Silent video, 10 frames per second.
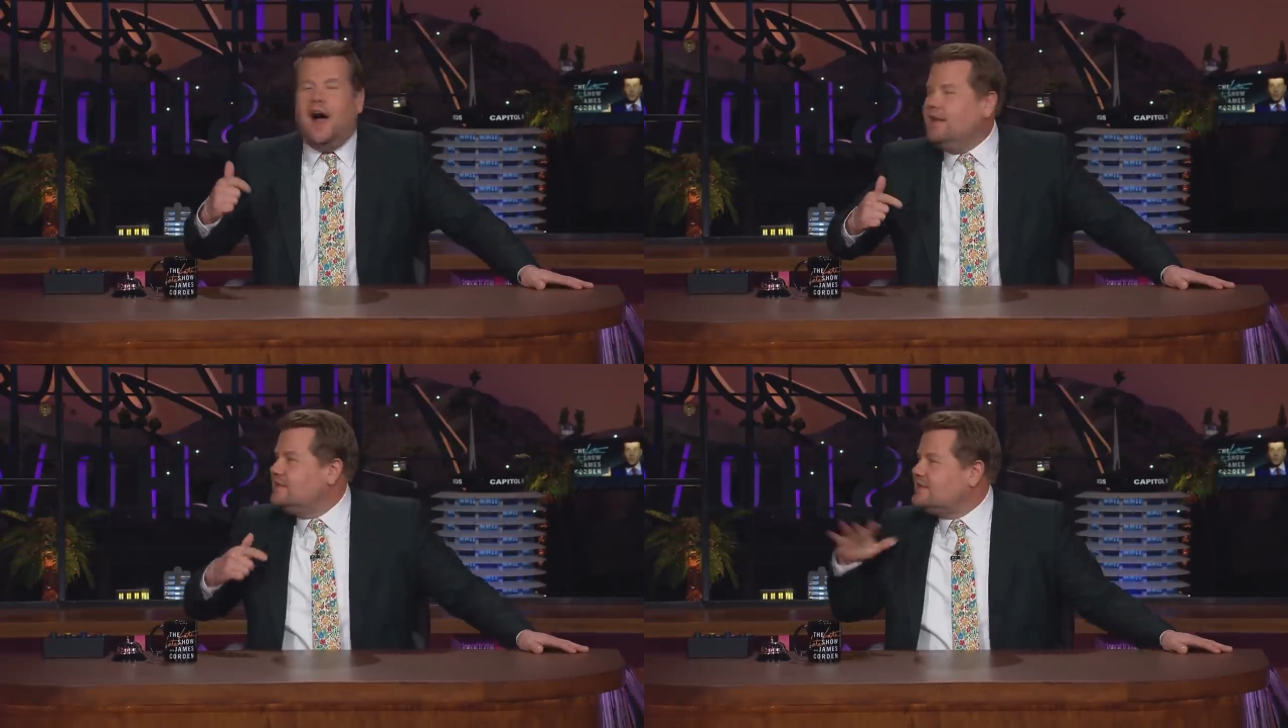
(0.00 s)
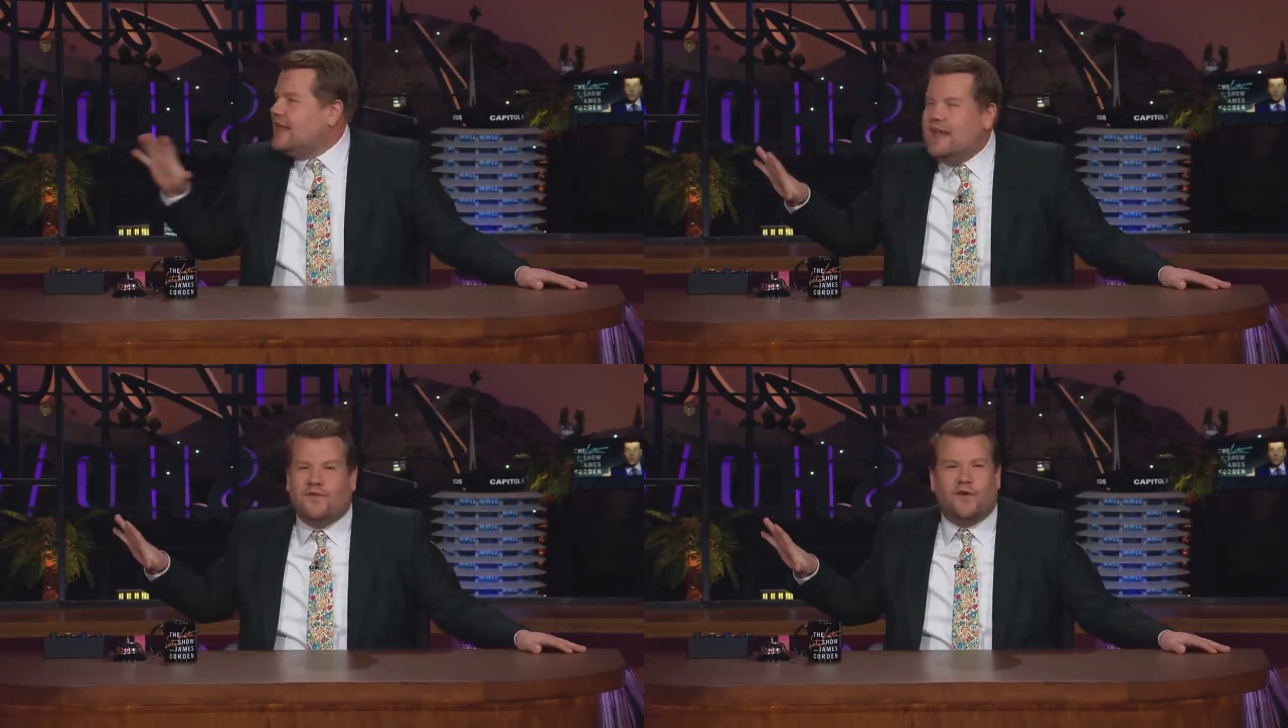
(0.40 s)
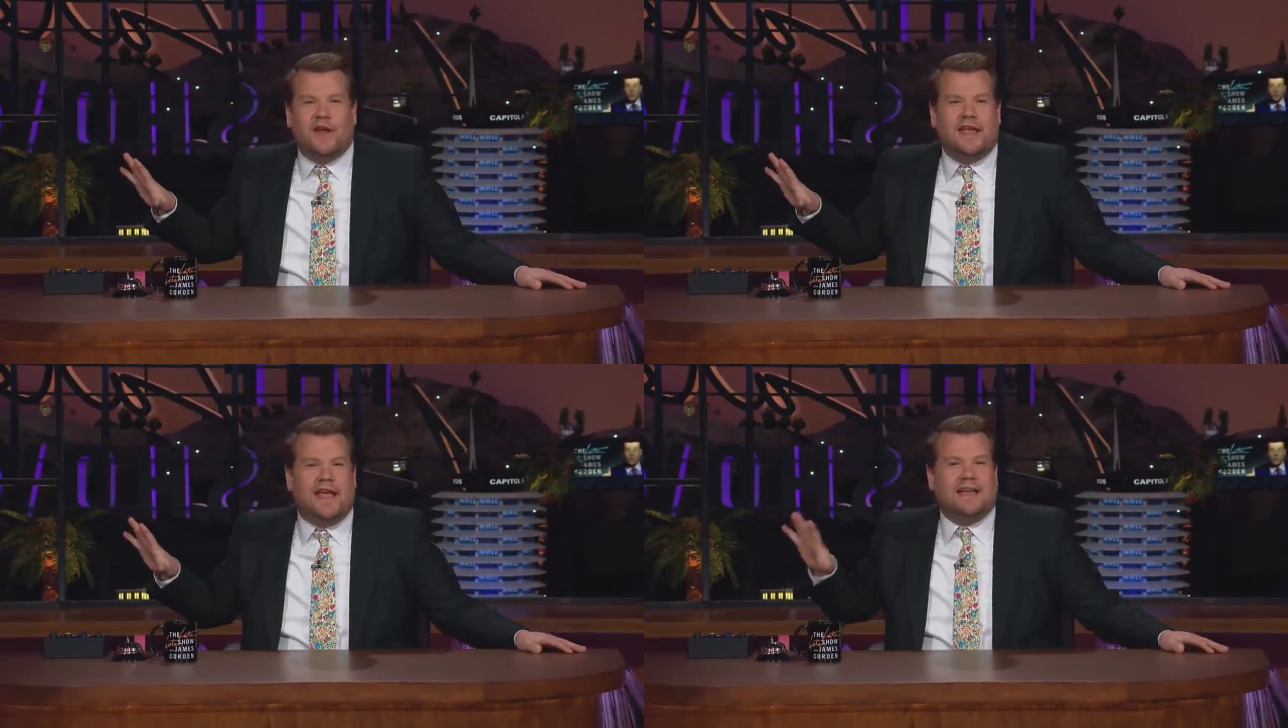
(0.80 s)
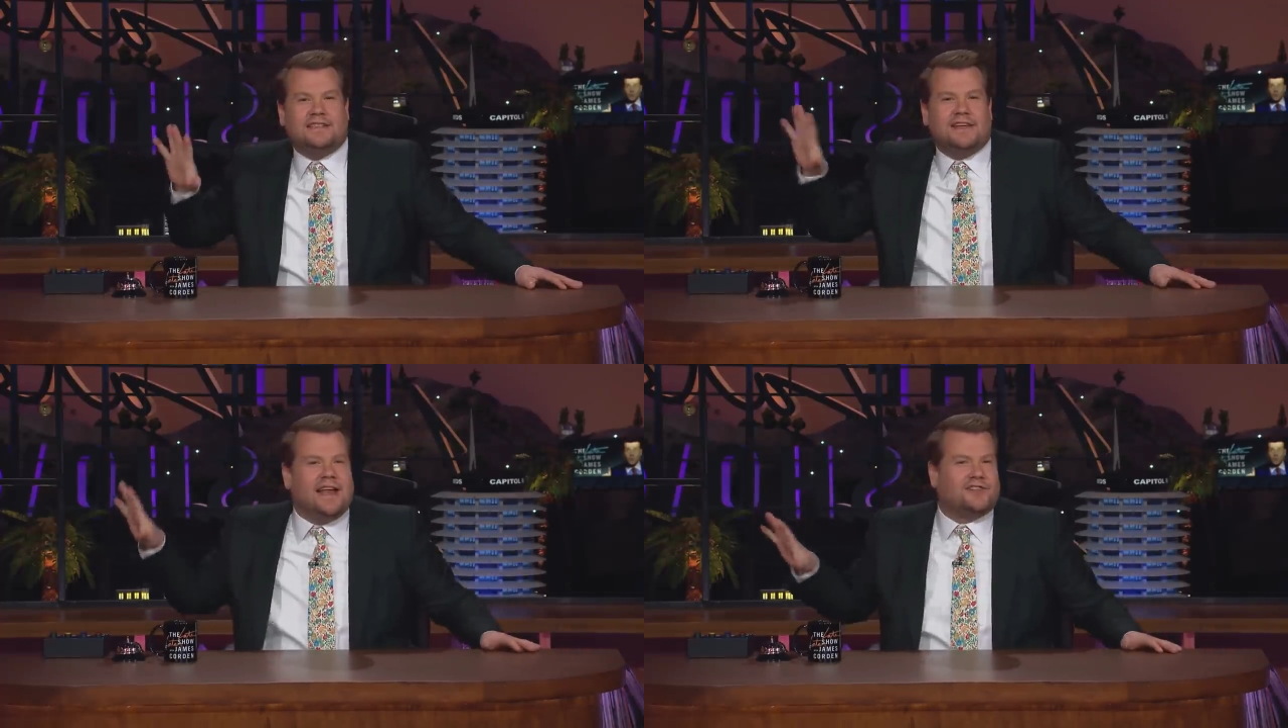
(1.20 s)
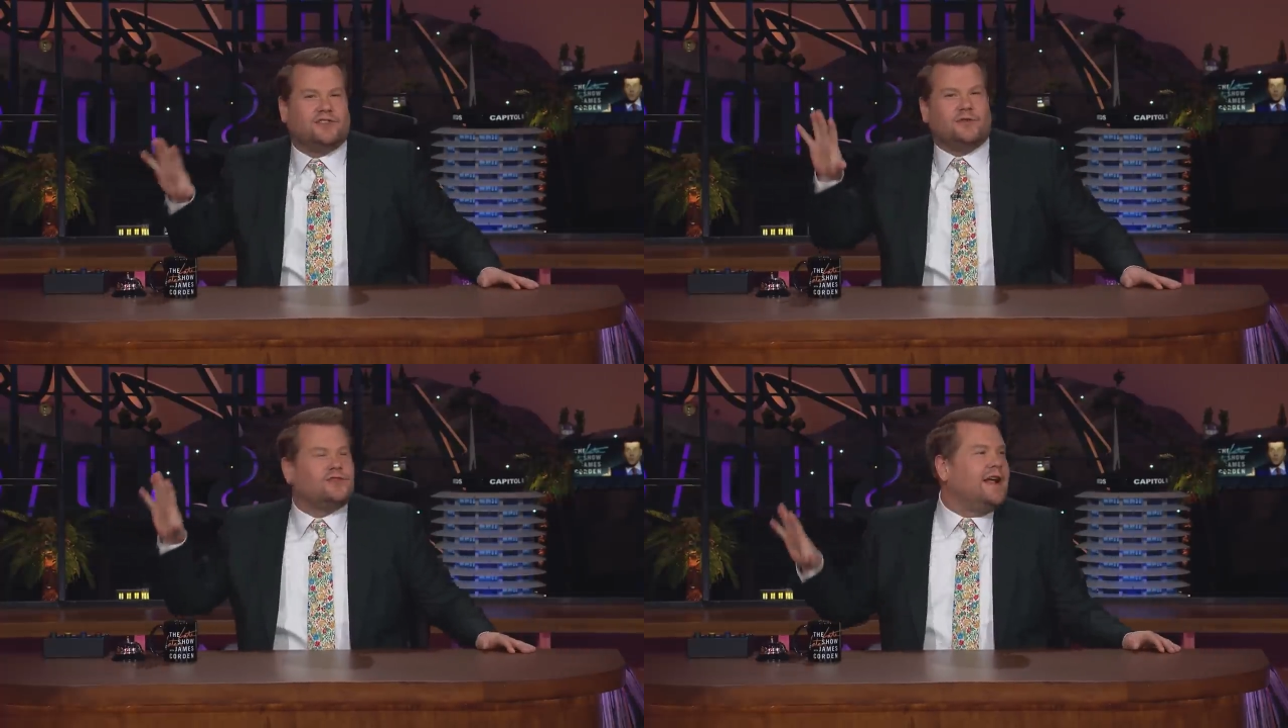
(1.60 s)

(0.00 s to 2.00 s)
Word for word: unsavory international